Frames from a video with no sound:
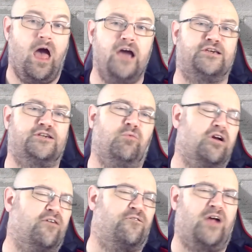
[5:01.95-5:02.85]
I used to
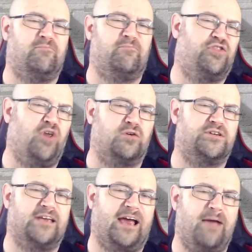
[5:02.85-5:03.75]
work at Falmouth
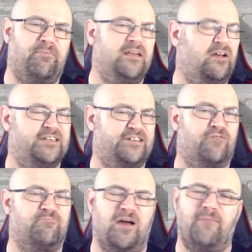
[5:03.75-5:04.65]
Docks, as it happened. I
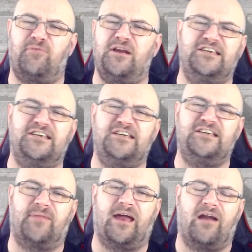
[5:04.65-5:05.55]
served my
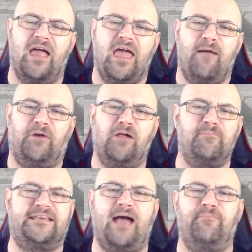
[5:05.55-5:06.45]
apprenticeship there. But I'll
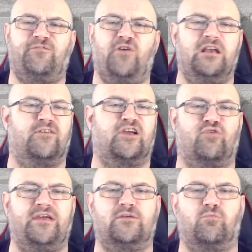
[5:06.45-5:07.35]
be damned if I'd have
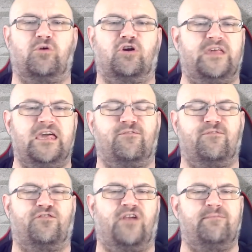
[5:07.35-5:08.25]
agreed to work on the
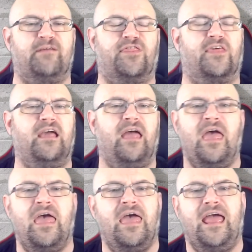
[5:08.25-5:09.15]
evil flaming thing.
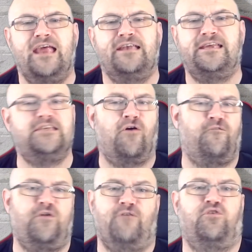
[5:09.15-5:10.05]
She's
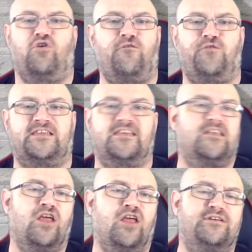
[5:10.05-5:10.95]
not fit for office, and
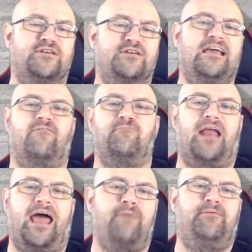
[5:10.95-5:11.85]
neither is any
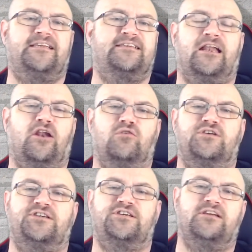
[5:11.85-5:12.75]
government happy to sit
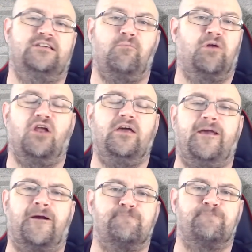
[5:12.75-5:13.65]
alongside someone like
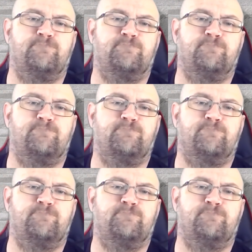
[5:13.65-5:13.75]
her.